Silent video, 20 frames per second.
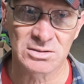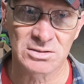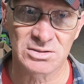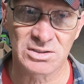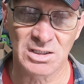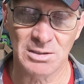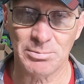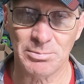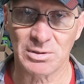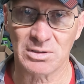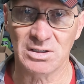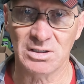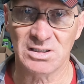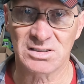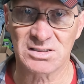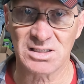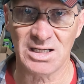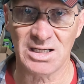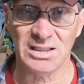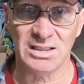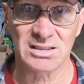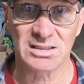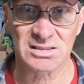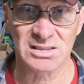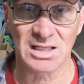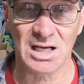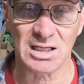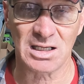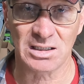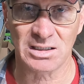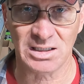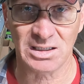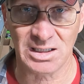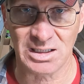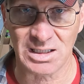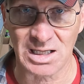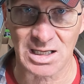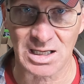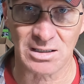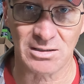typically, Sadie is not going to
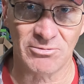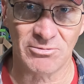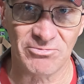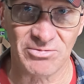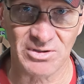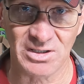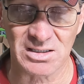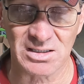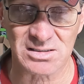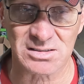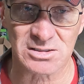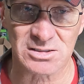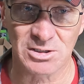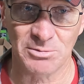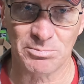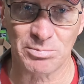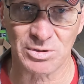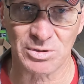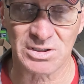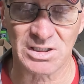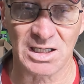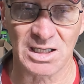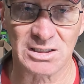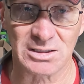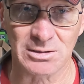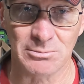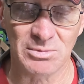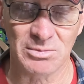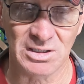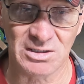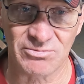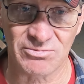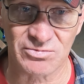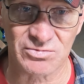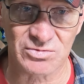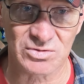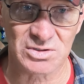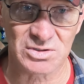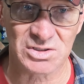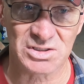get out of the fence to protect them
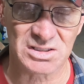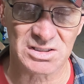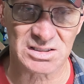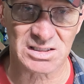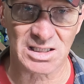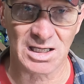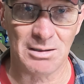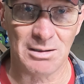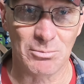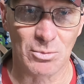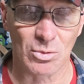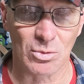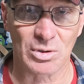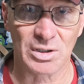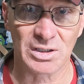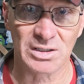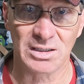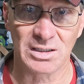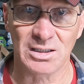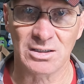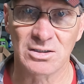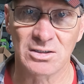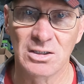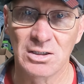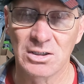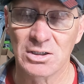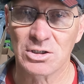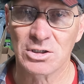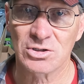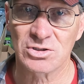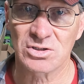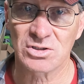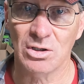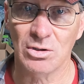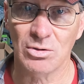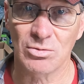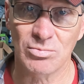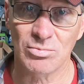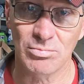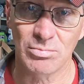if she's got more in there.
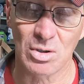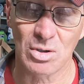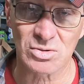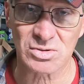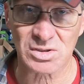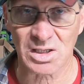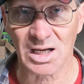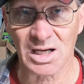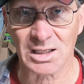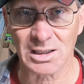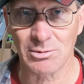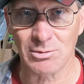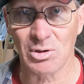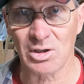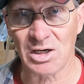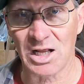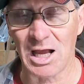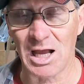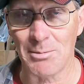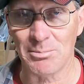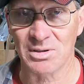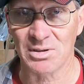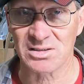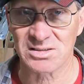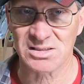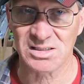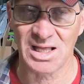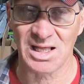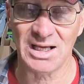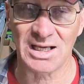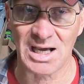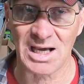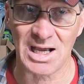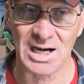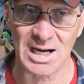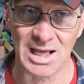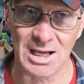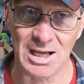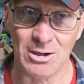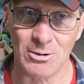So most likely what happened is they
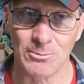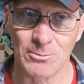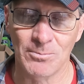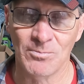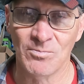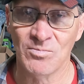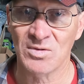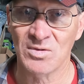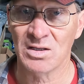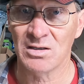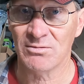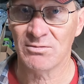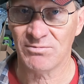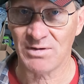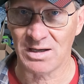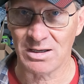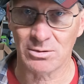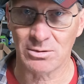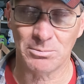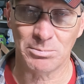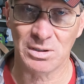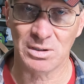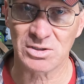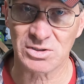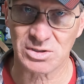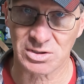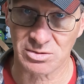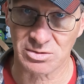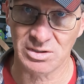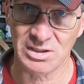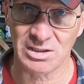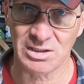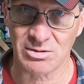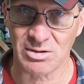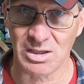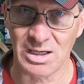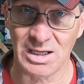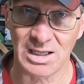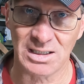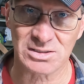got out, found a bunch of green
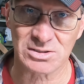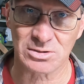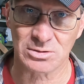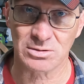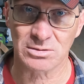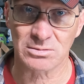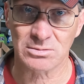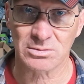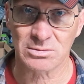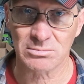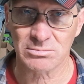grass or